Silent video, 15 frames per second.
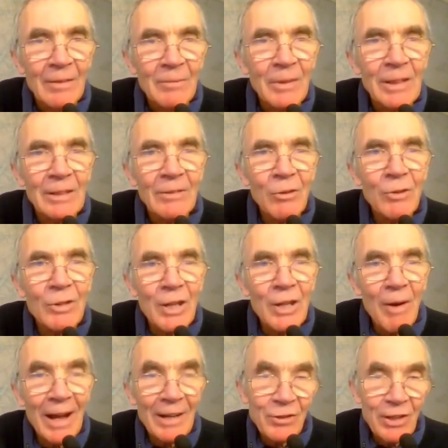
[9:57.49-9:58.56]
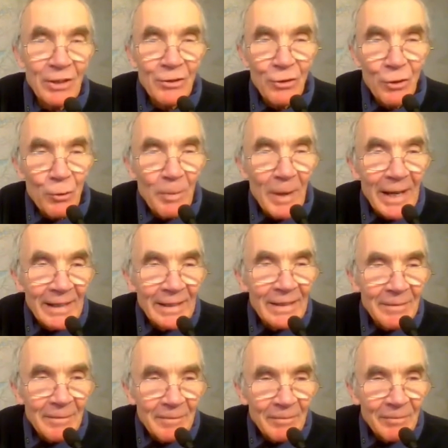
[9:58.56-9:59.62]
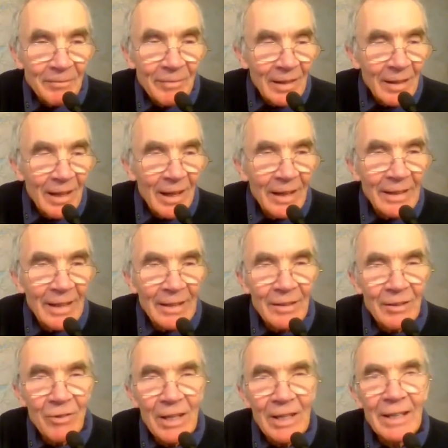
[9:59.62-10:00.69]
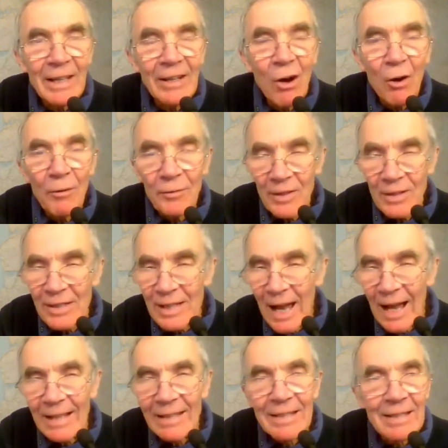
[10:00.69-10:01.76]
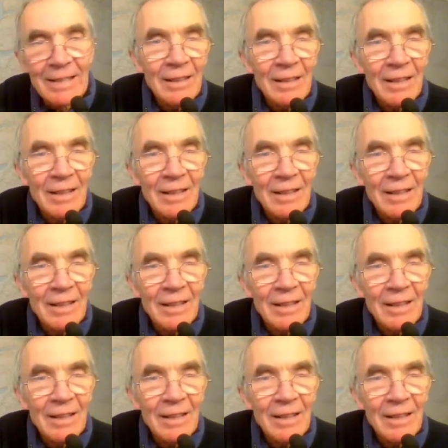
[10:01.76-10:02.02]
We can also actually zoom in and get the reading off the stats.